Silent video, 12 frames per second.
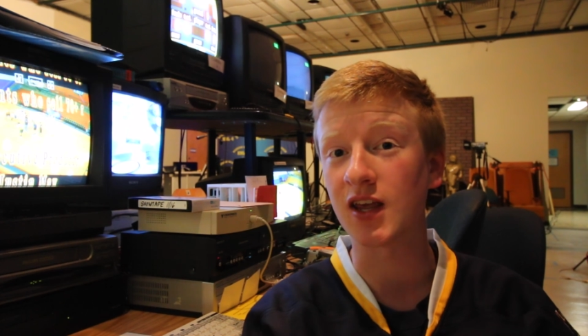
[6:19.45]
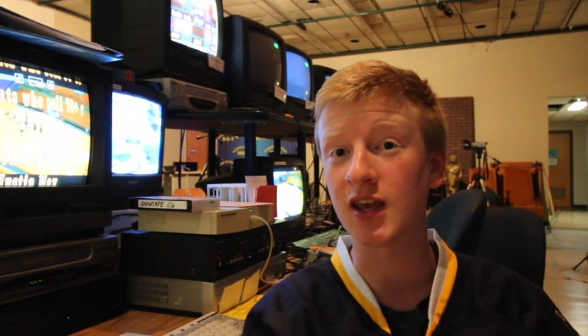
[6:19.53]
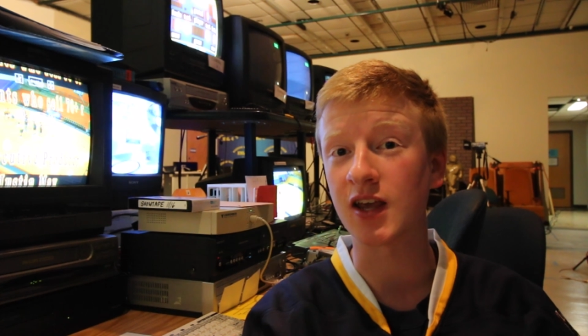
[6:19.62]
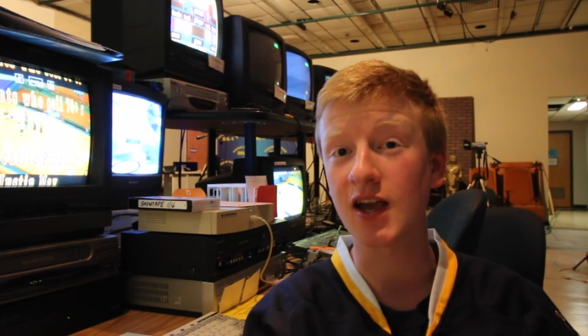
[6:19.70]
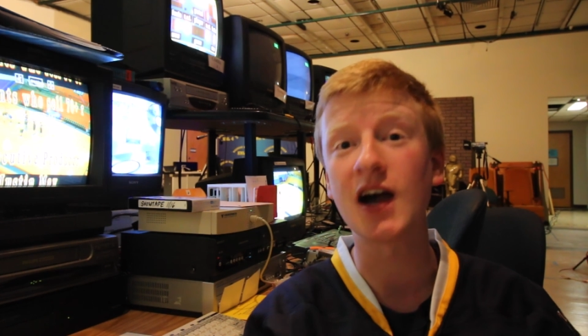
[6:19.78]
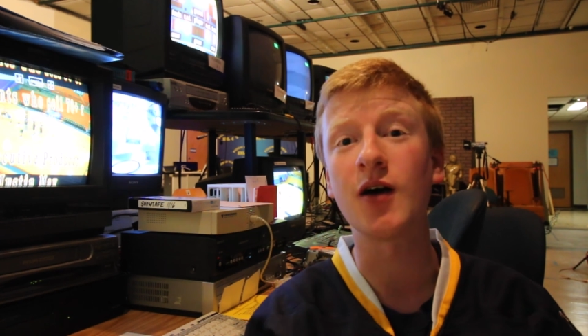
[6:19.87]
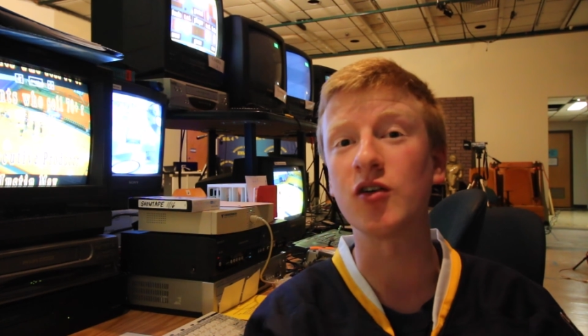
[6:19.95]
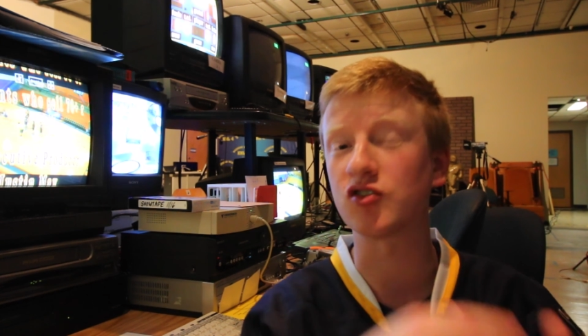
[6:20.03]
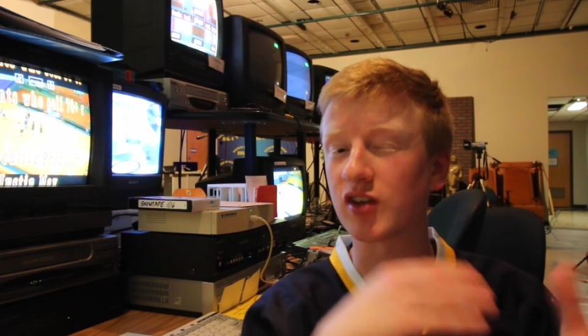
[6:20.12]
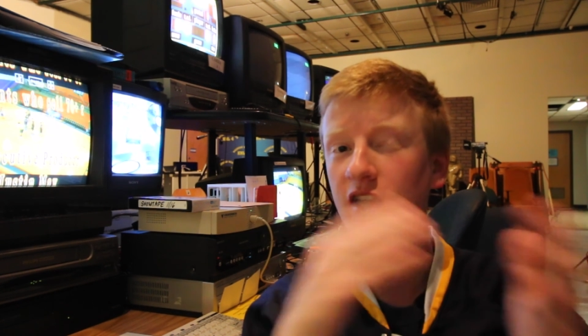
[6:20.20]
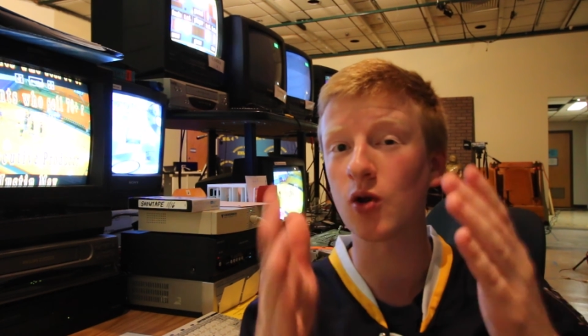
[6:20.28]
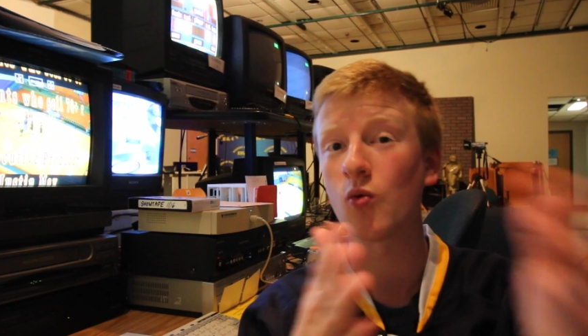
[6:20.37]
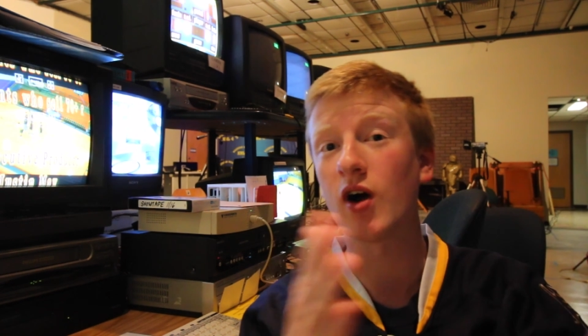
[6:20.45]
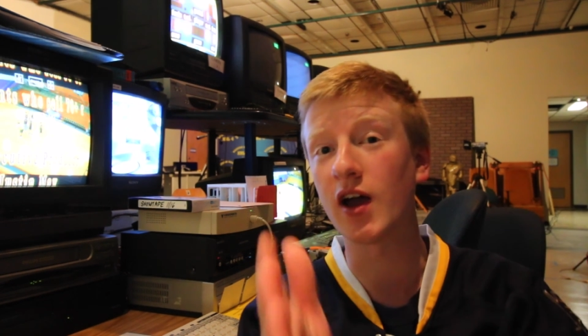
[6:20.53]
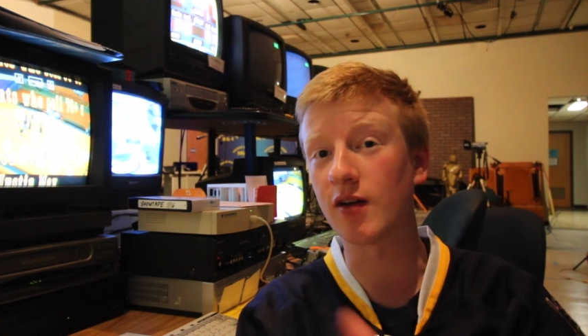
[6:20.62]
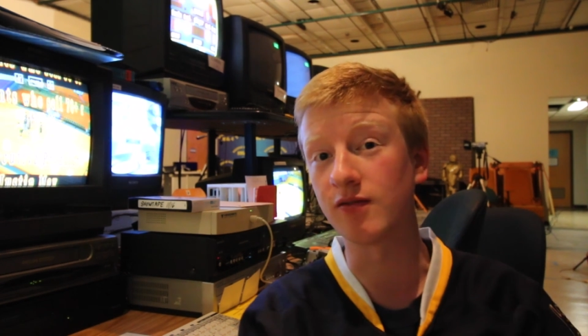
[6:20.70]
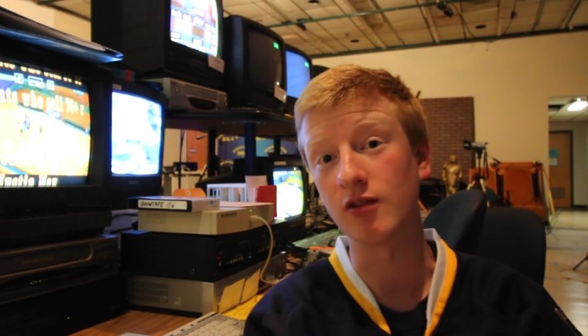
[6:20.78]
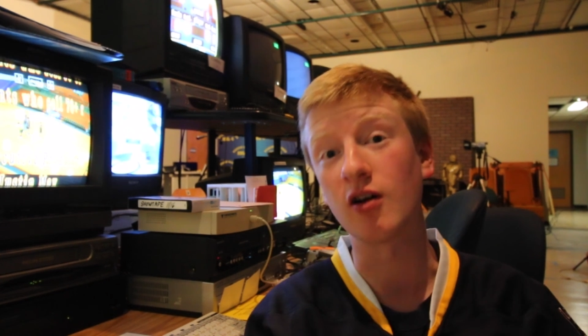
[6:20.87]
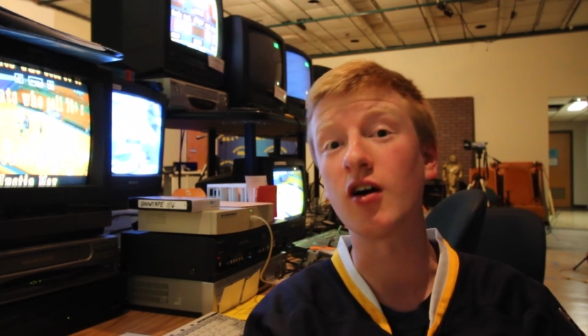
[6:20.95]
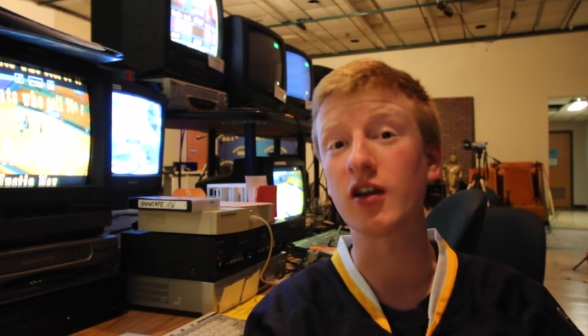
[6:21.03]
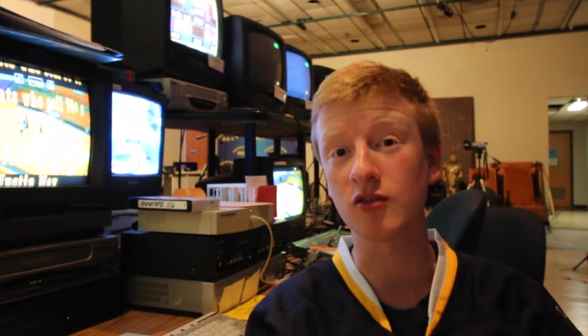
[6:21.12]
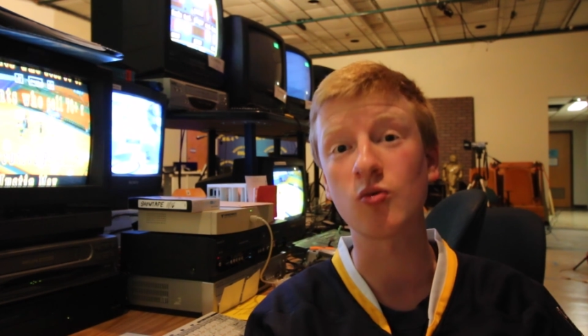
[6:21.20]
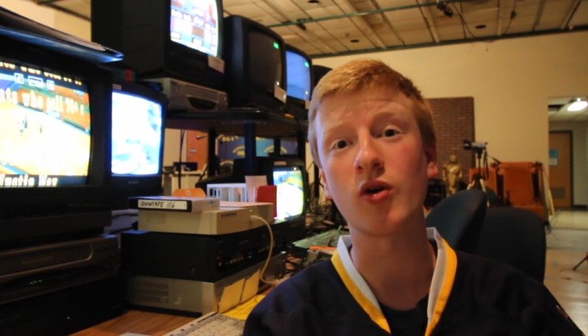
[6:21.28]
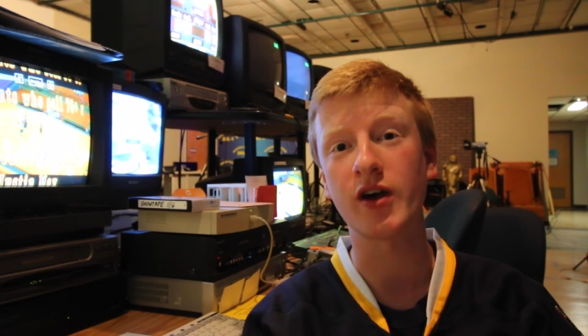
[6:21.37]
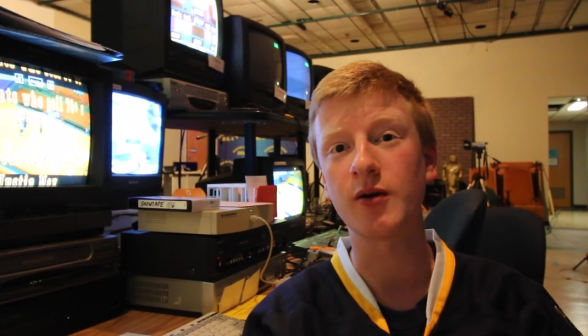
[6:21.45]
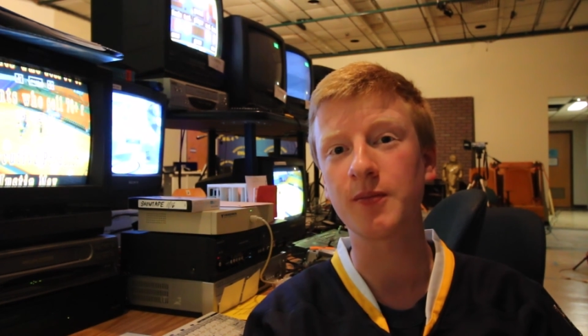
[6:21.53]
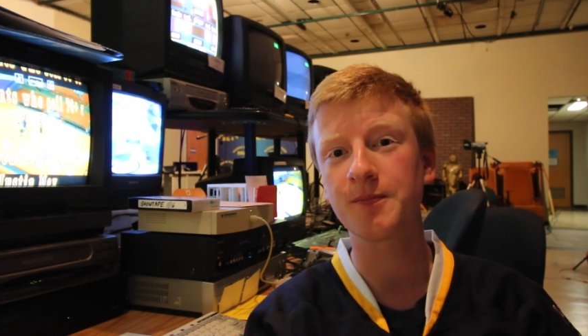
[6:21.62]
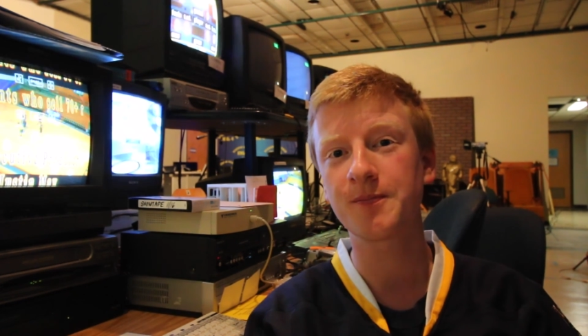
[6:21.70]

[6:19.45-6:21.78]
in college and kind of why I vlog as well.